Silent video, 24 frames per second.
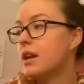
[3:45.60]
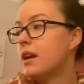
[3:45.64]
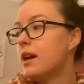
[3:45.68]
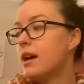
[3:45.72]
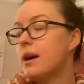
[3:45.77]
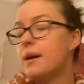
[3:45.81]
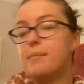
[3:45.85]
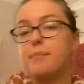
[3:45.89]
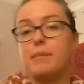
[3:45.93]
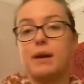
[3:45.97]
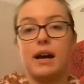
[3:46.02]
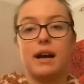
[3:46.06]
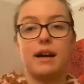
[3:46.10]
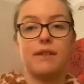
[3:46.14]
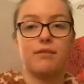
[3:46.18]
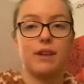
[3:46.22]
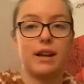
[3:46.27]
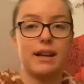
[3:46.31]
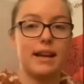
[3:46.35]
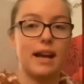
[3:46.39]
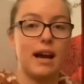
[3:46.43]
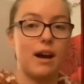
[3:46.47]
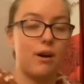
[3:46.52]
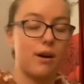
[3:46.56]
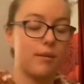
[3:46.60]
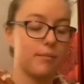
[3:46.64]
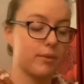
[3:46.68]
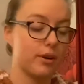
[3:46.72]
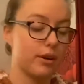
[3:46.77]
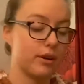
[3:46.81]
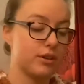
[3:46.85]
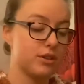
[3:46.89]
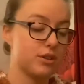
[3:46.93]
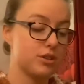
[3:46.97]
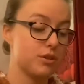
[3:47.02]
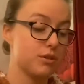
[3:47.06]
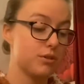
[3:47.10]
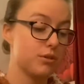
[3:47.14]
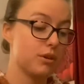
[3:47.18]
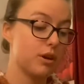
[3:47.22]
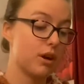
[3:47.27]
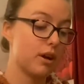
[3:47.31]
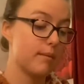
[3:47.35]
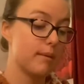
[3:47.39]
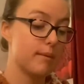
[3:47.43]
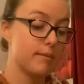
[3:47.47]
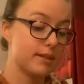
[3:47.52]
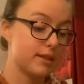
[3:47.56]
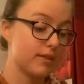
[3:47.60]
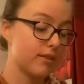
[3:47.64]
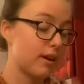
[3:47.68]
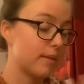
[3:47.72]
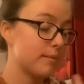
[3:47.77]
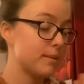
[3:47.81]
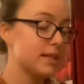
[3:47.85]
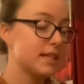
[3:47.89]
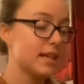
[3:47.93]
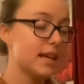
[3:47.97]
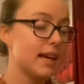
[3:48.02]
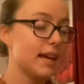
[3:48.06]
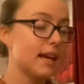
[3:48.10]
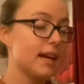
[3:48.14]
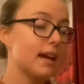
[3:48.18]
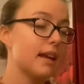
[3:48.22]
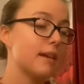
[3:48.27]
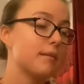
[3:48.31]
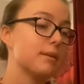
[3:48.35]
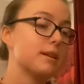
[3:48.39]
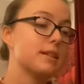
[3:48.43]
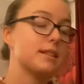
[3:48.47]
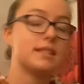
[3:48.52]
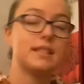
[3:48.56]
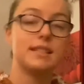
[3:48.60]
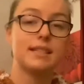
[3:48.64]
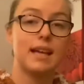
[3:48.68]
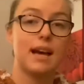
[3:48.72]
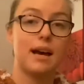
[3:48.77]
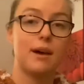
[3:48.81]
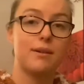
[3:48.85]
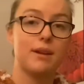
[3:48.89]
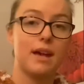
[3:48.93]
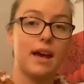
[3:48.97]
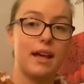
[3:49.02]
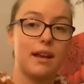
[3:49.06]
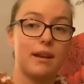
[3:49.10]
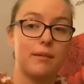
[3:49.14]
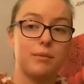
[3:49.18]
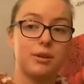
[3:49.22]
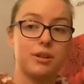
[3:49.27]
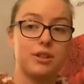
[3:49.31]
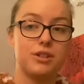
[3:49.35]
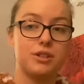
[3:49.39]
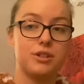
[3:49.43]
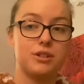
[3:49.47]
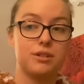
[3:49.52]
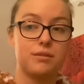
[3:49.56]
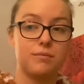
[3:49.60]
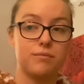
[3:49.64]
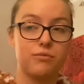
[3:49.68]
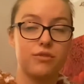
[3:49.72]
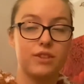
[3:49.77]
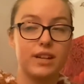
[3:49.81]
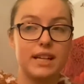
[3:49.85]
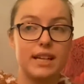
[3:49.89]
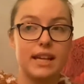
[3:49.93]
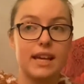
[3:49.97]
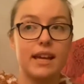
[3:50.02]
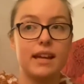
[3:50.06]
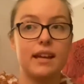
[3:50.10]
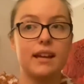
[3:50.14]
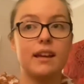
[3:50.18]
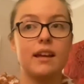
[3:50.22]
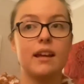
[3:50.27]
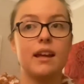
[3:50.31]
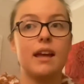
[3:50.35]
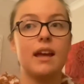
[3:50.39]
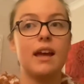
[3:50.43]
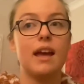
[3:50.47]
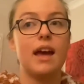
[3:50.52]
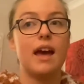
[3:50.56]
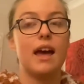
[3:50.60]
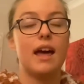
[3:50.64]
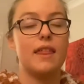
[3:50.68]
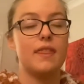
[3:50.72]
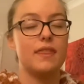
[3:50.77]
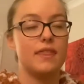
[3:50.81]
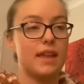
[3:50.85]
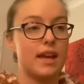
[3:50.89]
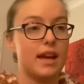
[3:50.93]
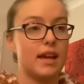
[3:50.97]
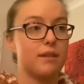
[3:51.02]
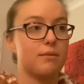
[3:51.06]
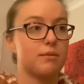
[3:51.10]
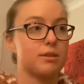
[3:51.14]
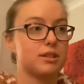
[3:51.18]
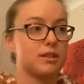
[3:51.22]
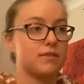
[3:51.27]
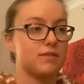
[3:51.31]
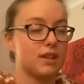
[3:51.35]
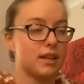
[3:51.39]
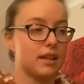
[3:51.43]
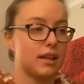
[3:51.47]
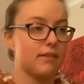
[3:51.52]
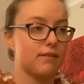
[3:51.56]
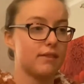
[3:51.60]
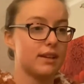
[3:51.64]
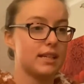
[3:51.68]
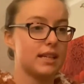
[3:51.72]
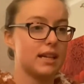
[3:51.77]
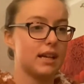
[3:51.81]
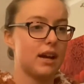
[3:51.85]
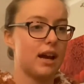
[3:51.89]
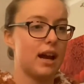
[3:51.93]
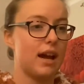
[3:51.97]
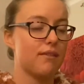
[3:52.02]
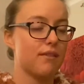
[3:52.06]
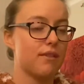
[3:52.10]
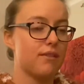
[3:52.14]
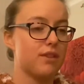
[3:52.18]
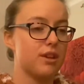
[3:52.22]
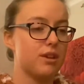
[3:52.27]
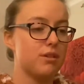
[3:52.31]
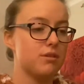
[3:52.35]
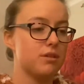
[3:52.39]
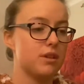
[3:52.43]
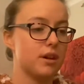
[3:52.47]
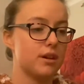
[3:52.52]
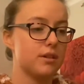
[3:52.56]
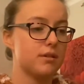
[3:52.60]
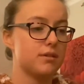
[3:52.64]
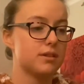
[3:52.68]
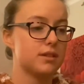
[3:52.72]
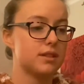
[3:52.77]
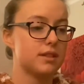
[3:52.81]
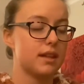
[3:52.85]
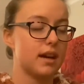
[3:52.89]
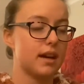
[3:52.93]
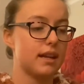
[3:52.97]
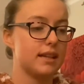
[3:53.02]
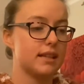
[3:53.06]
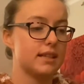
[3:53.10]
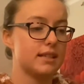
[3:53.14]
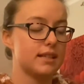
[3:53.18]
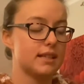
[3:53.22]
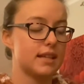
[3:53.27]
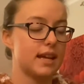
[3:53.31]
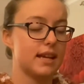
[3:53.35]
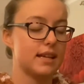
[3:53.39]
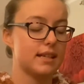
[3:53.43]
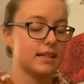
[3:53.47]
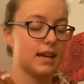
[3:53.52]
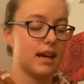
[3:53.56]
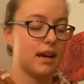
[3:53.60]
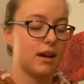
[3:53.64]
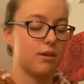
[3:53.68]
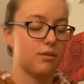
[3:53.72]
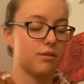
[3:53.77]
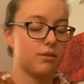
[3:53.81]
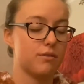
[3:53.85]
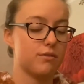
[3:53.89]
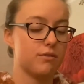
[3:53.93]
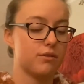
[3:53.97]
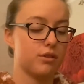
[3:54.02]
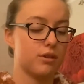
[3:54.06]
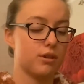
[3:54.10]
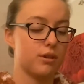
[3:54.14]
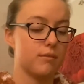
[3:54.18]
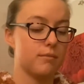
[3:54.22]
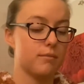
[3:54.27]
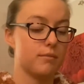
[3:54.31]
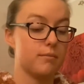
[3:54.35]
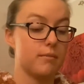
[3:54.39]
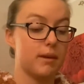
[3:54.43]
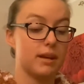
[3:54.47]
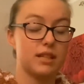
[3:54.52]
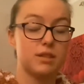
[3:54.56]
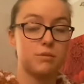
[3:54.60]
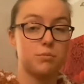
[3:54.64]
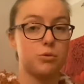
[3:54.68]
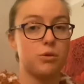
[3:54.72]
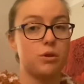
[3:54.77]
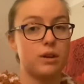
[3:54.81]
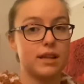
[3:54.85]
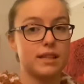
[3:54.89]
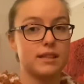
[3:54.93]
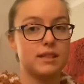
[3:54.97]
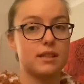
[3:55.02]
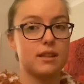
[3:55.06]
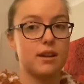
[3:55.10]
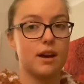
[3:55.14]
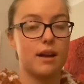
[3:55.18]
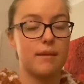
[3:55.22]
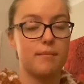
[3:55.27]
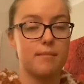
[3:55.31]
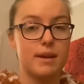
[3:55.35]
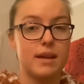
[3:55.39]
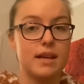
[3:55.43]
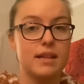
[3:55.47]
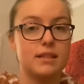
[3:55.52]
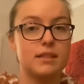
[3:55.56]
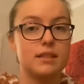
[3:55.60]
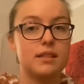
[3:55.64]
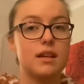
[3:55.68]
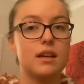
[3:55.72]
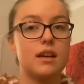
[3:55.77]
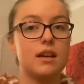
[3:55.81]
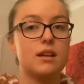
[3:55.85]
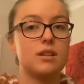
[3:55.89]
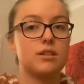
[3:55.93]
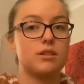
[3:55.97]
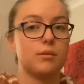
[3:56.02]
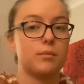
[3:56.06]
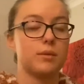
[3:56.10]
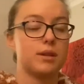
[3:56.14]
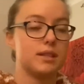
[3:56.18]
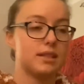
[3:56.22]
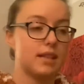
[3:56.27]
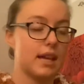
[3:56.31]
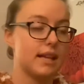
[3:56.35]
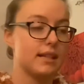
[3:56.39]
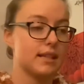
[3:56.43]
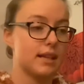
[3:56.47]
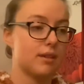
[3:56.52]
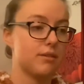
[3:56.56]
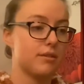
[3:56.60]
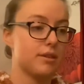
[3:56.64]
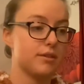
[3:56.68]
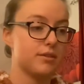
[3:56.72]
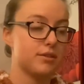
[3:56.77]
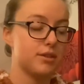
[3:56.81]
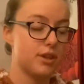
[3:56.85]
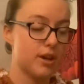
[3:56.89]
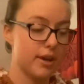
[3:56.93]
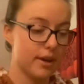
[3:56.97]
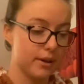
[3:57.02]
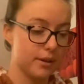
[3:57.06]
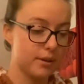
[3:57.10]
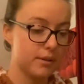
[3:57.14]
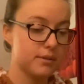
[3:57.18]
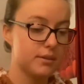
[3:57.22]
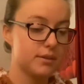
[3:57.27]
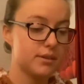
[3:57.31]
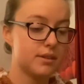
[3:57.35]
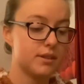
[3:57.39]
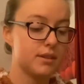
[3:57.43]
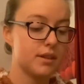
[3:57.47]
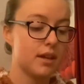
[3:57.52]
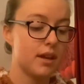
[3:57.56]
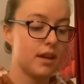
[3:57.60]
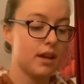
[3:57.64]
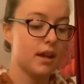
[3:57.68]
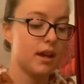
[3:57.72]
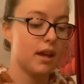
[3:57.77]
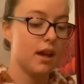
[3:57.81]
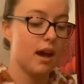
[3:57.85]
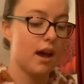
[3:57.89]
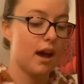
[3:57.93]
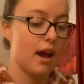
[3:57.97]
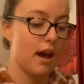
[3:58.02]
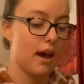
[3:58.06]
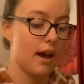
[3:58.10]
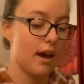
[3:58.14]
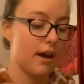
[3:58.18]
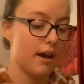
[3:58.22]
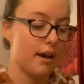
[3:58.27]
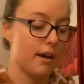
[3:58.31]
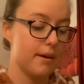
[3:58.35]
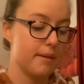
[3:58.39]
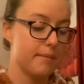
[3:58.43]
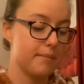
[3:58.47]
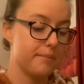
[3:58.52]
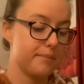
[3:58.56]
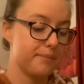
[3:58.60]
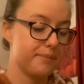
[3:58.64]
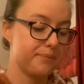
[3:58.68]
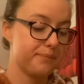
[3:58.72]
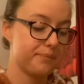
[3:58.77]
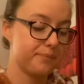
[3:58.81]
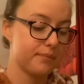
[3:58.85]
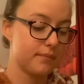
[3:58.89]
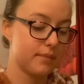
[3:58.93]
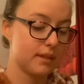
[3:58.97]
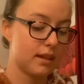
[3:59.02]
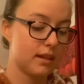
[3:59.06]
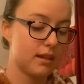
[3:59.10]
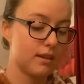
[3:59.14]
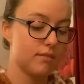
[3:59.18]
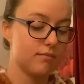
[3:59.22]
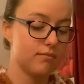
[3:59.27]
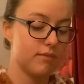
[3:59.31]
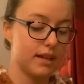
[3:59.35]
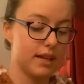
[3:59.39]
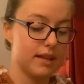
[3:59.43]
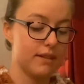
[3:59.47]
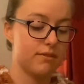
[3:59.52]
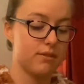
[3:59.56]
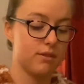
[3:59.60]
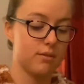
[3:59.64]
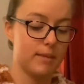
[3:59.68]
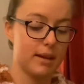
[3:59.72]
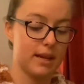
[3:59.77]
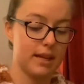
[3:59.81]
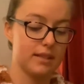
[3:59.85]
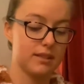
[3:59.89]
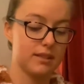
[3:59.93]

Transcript: But right now I'm going to go and make myself a cup of tea, and I'm gonna sit down and I'm gonna do some reading. And then once I've done that reading, I have a few notes that I need to take down from my sport lesson that I missed. So I'm gonna take down those notes, ready for my lesson